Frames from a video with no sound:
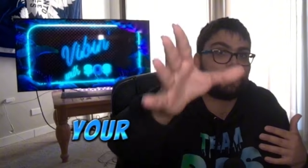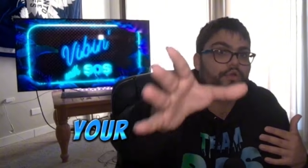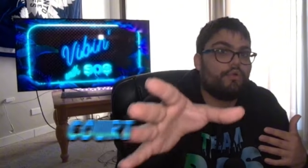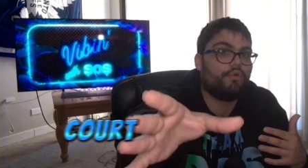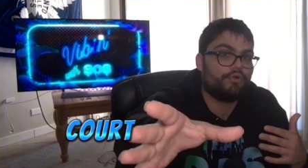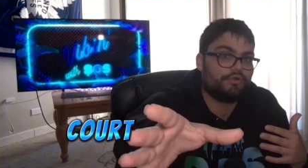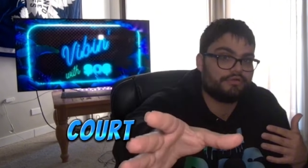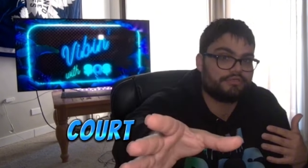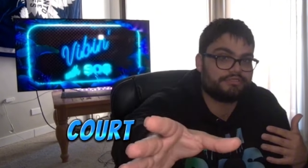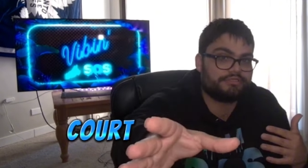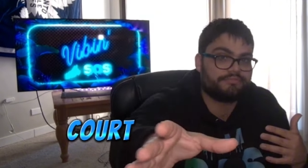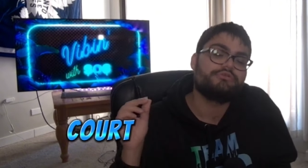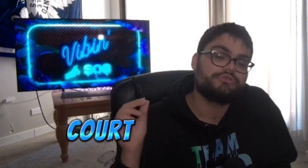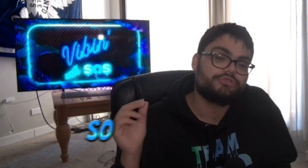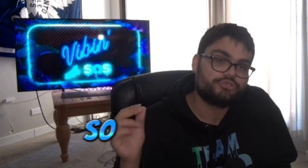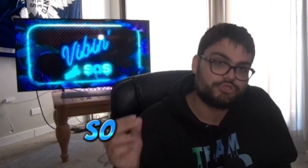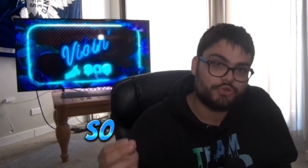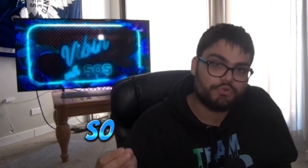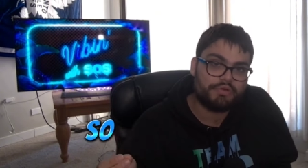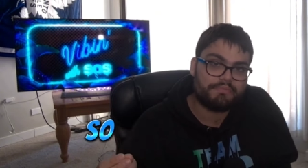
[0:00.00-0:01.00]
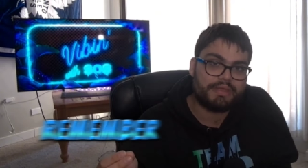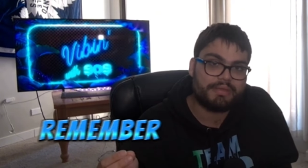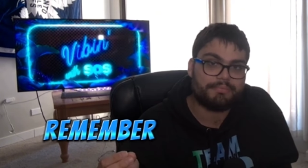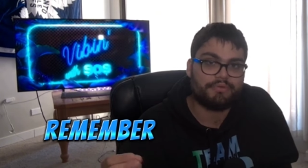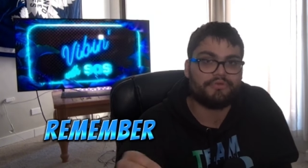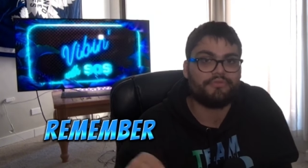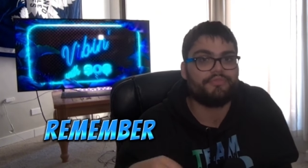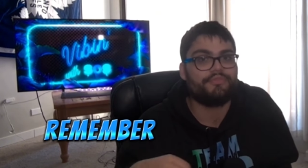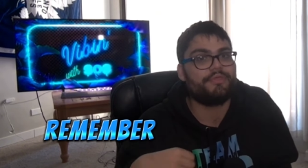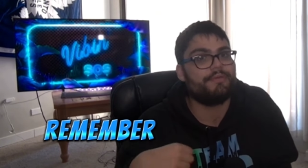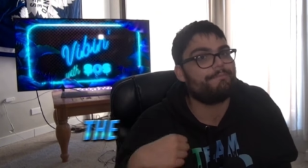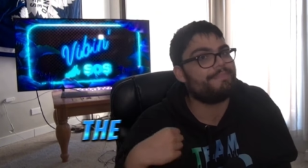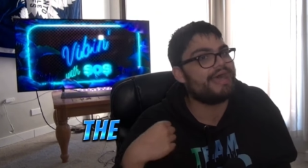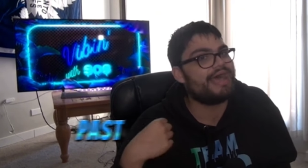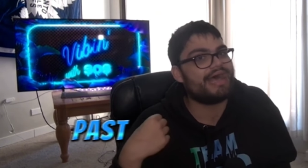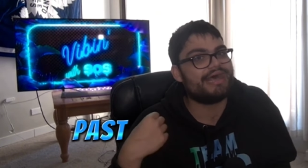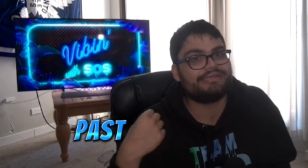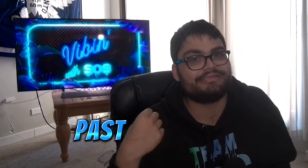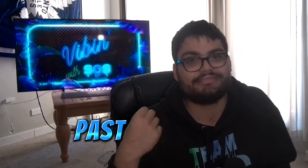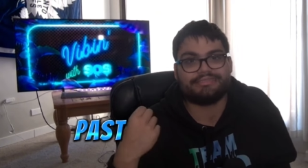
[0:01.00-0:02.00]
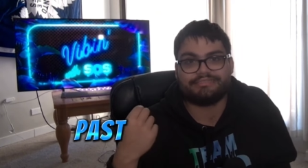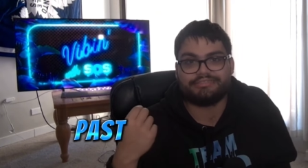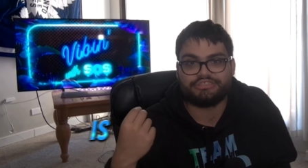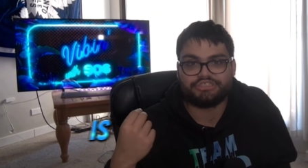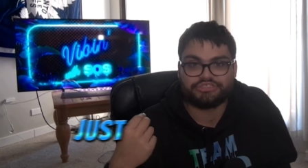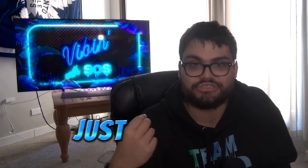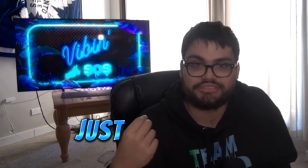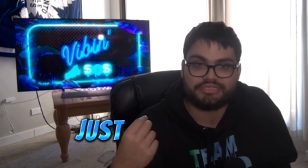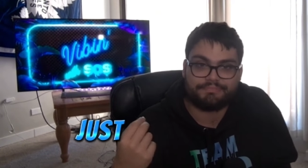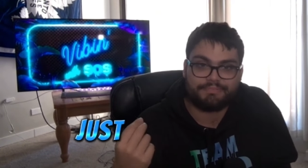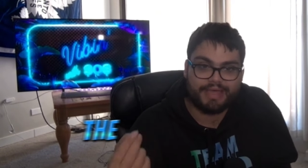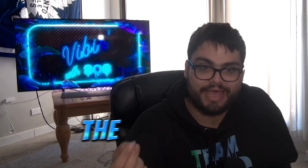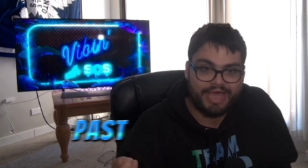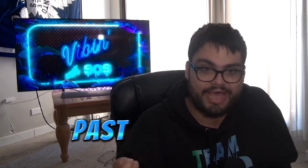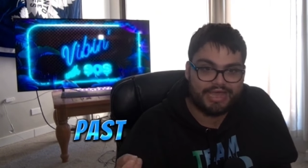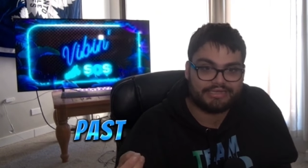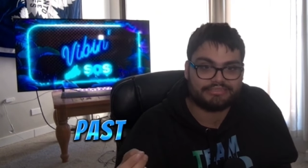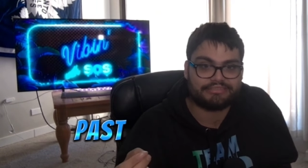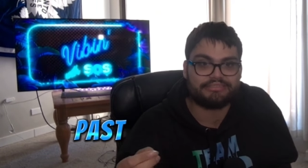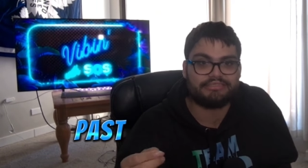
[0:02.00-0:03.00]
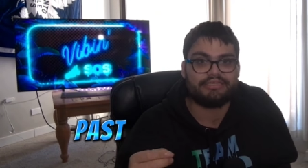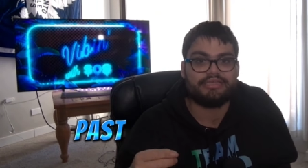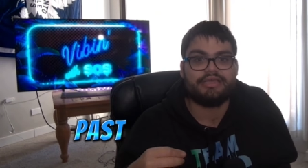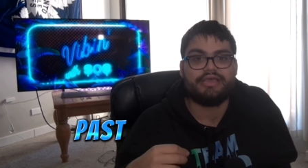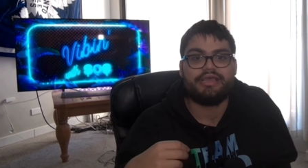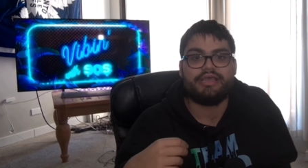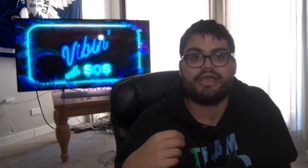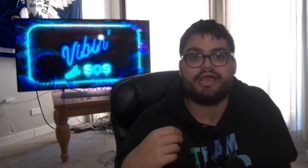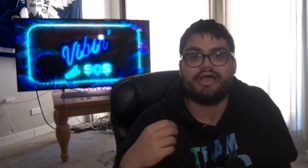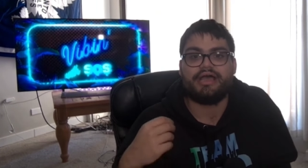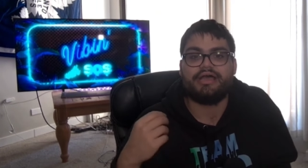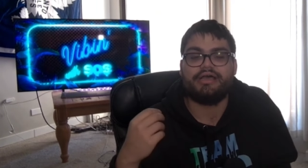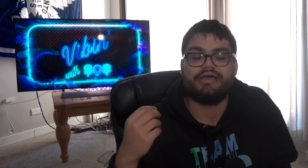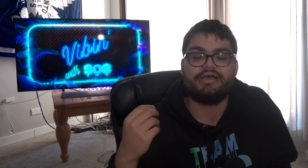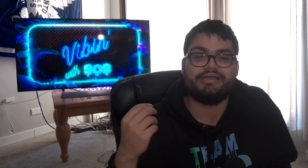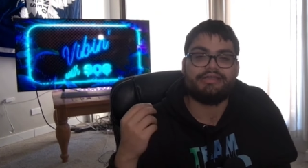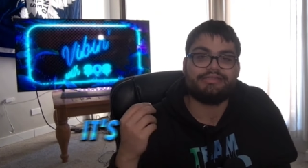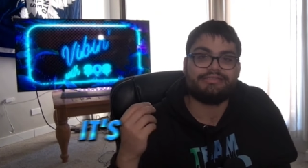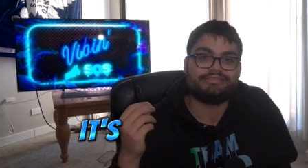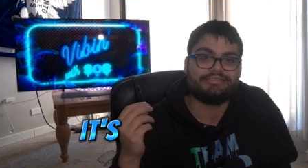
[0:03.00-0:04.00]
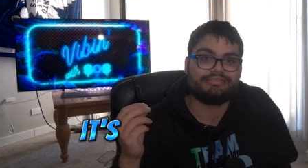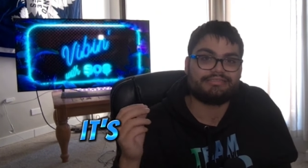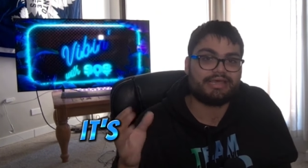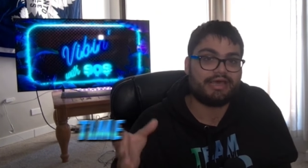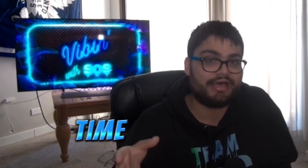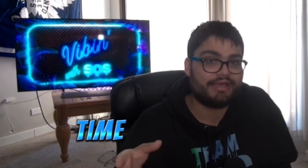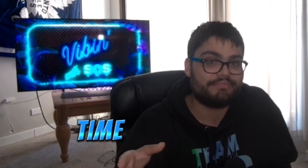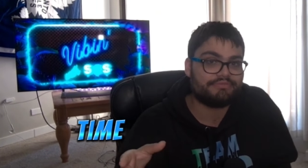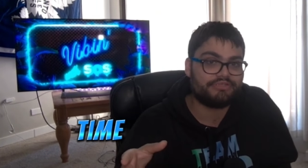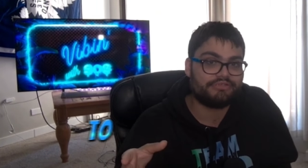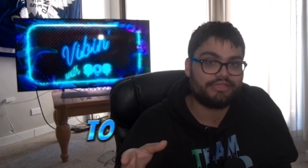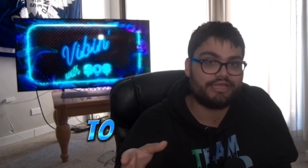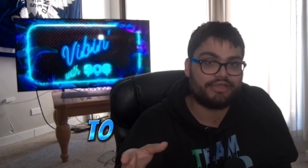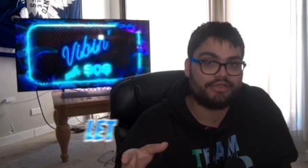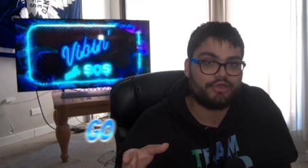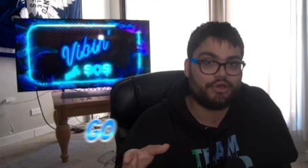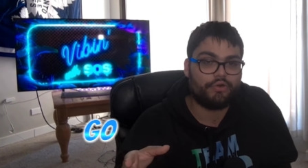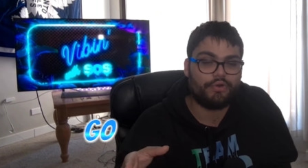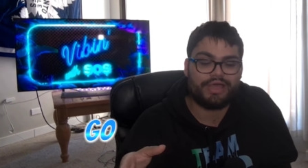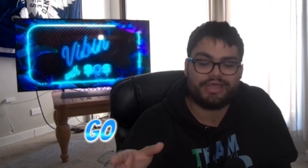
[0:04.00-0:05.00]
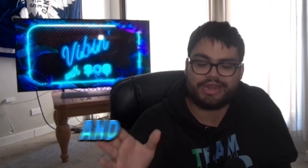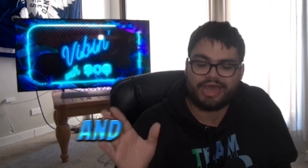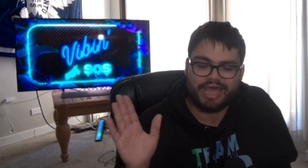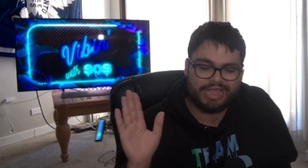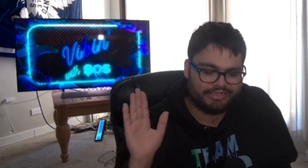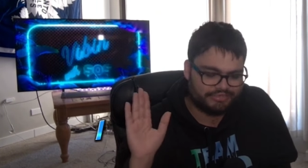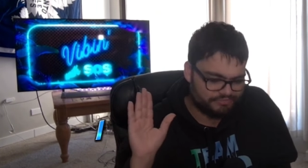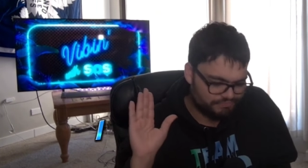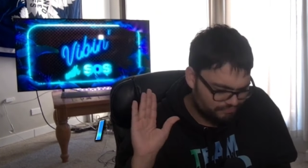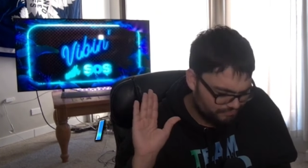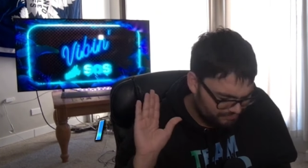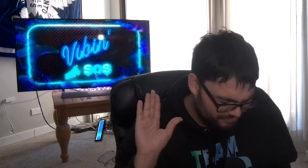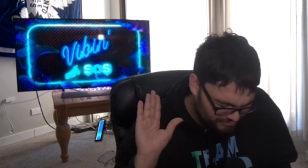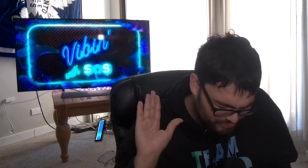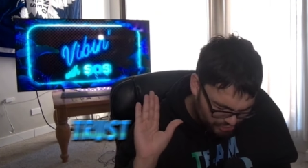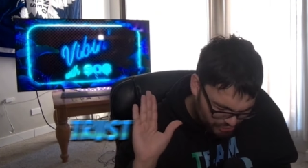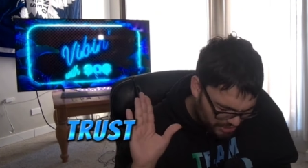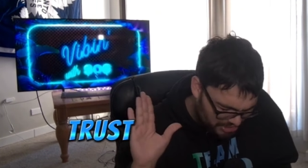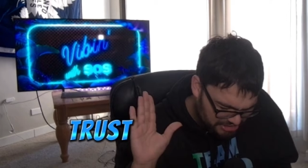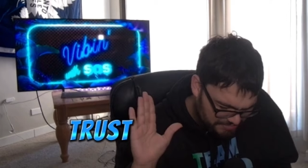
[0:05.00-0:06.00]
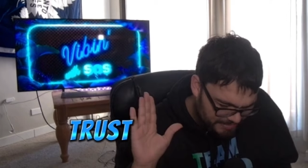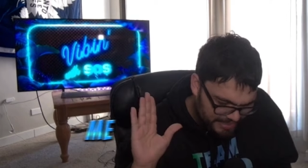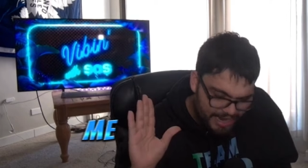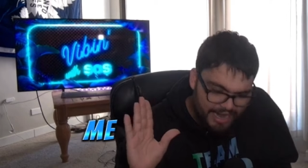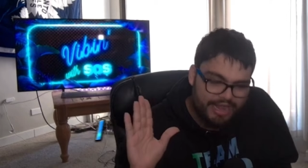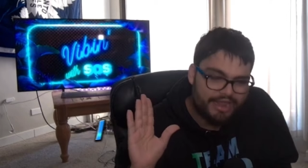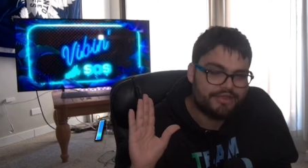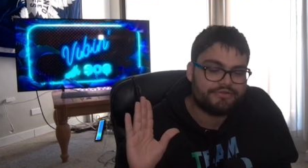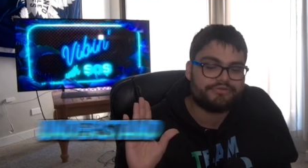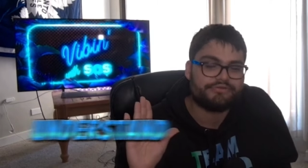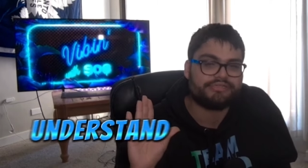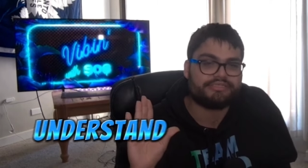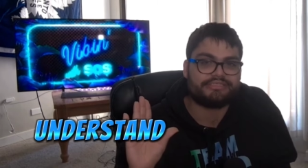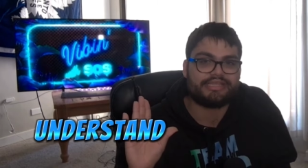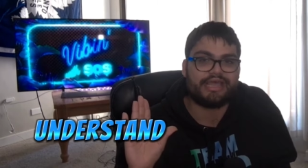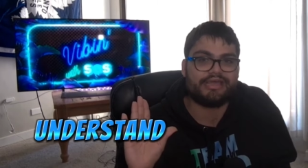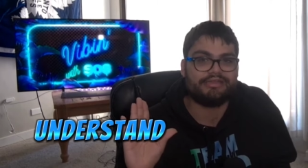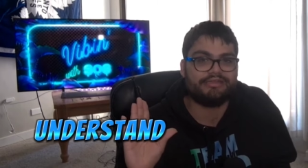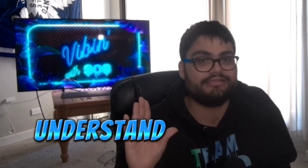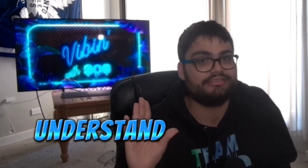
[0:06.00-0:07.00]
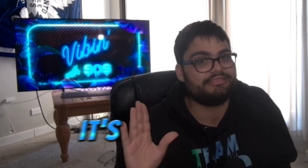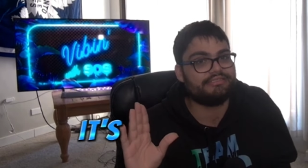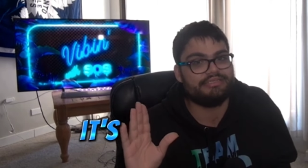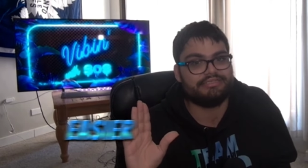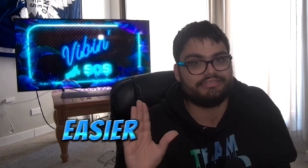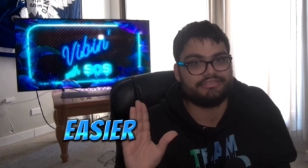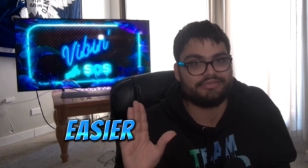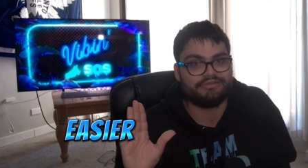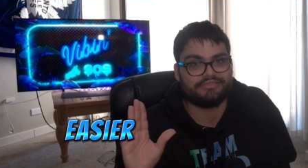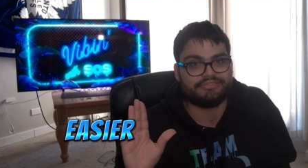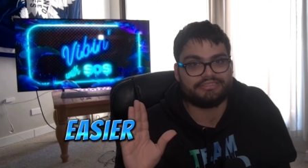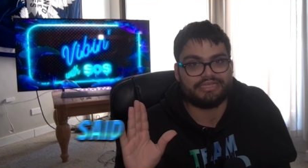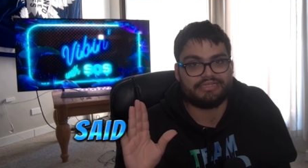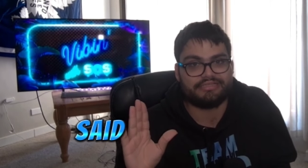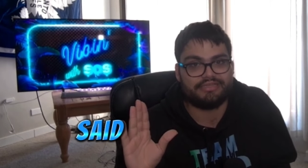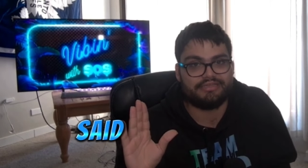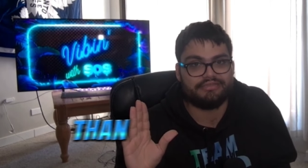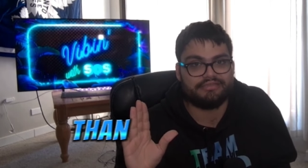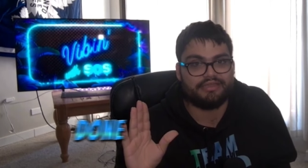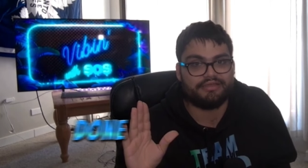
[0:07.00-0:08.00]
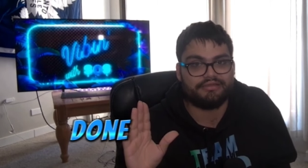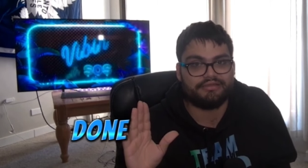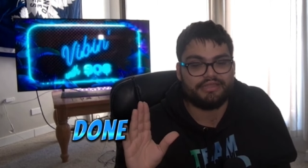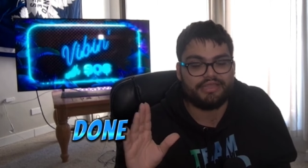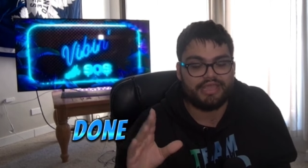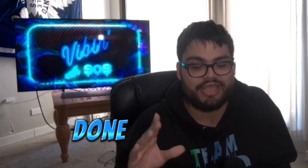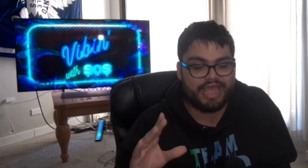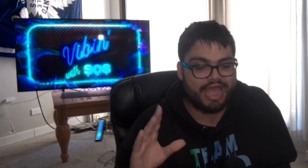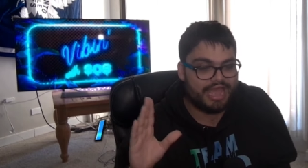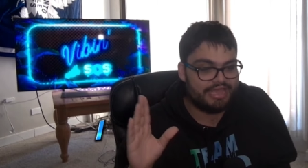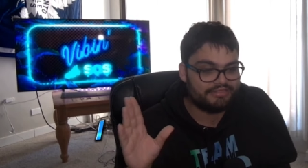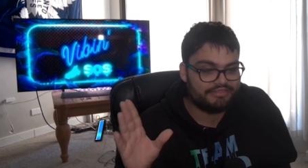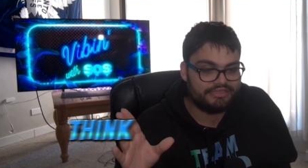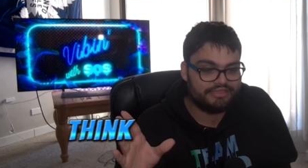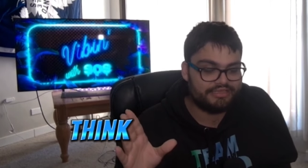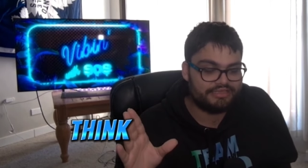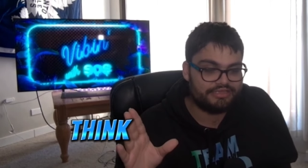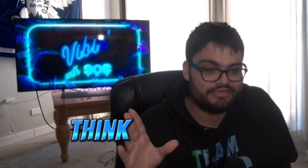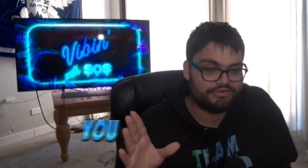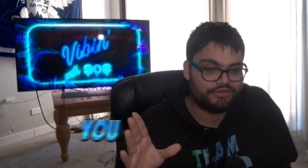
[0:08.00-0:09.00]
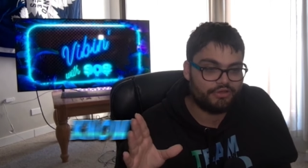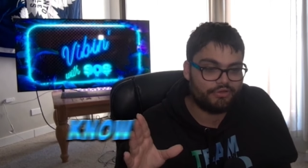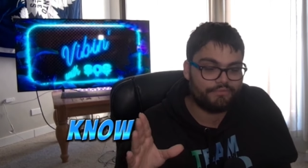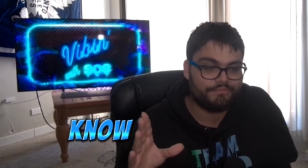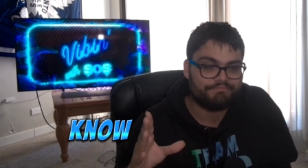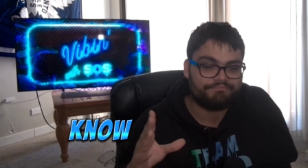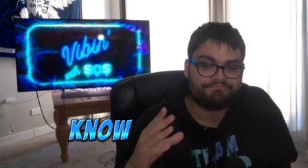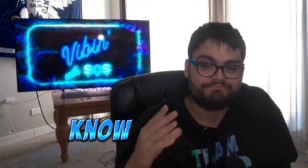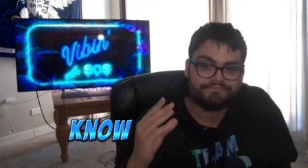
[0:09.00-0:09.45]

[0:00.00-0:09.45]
court. So remember, the past is just the past. Uh, it's time to let go. And I trust me, I understand it's easier said than done. I think, you know,